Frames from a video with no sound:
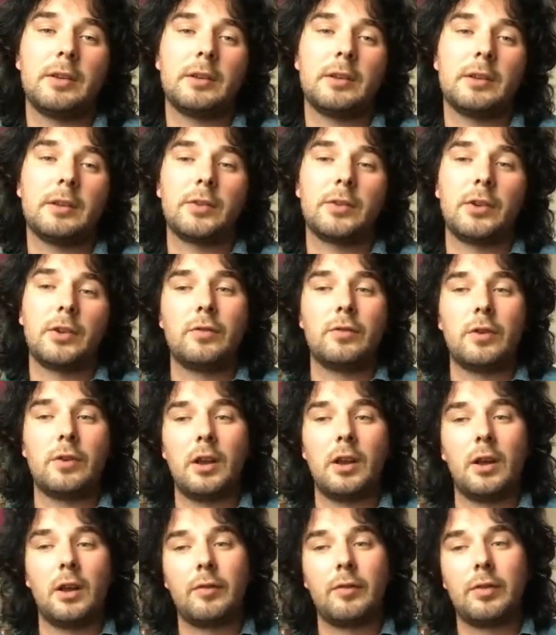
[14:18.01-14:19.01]
So you've got
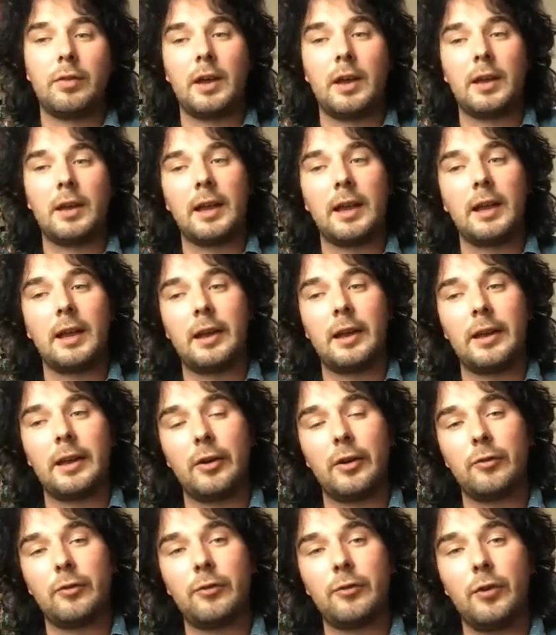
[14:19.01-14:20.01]
a lot of that at
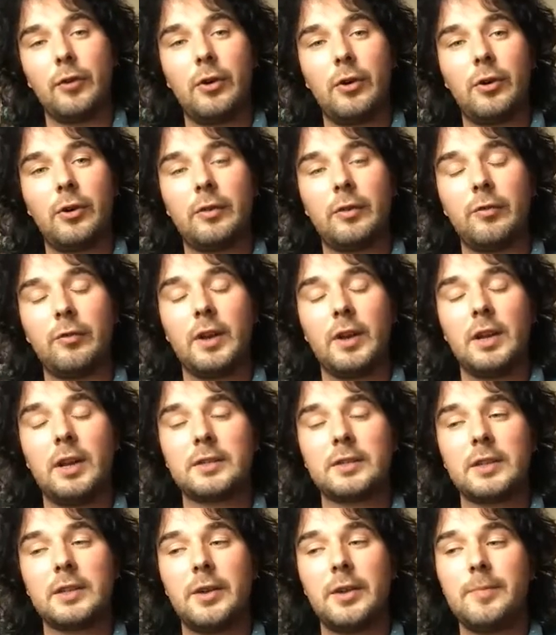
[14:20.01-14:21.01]
Landguard Fort and
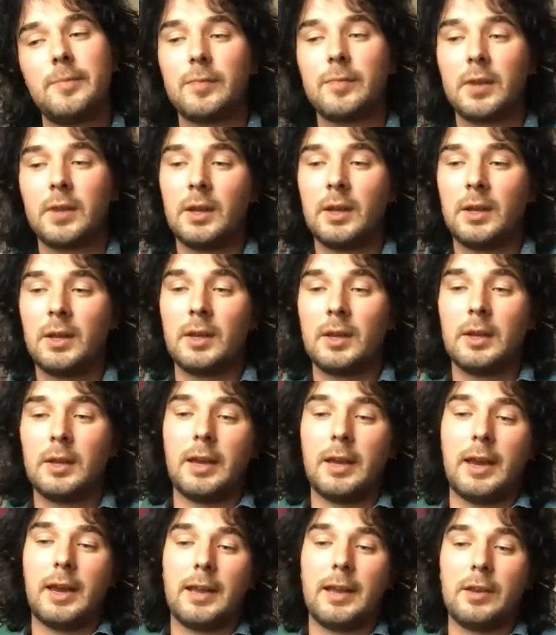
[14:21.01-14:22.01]
Felixstowe,
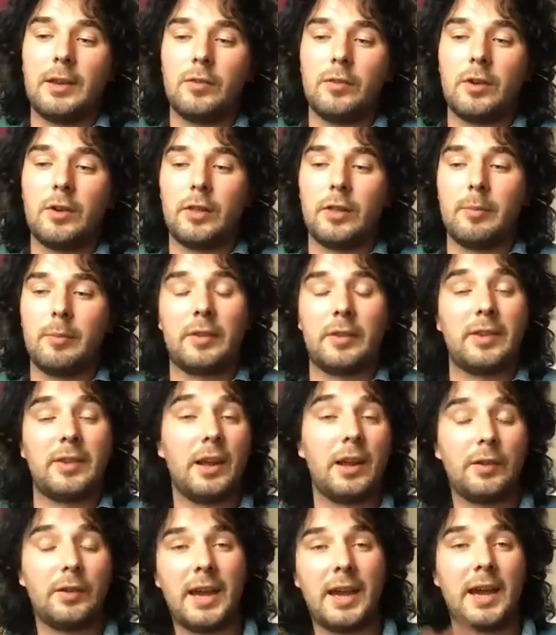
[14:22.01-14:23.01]
and you've got the
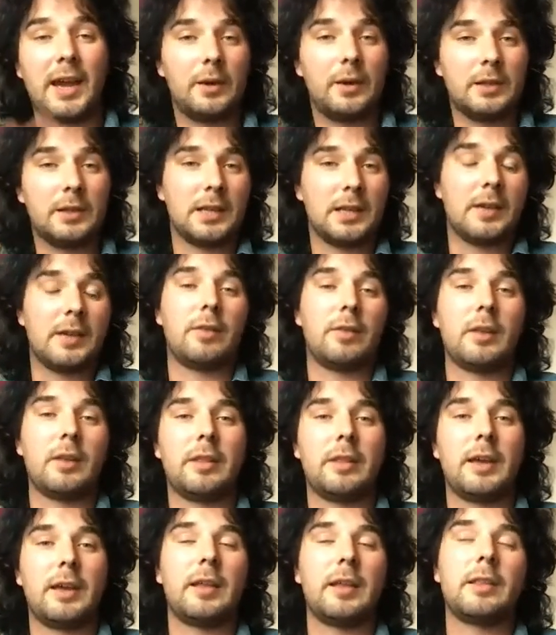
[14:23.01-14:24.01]
Martelli Towers and everything like
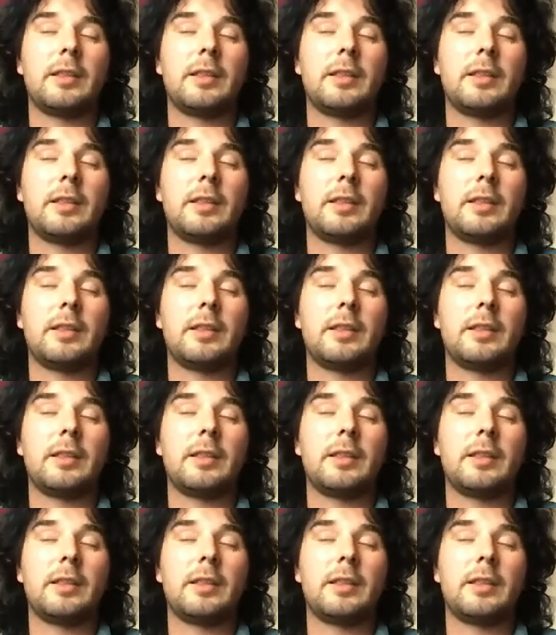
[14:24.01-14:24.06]
that.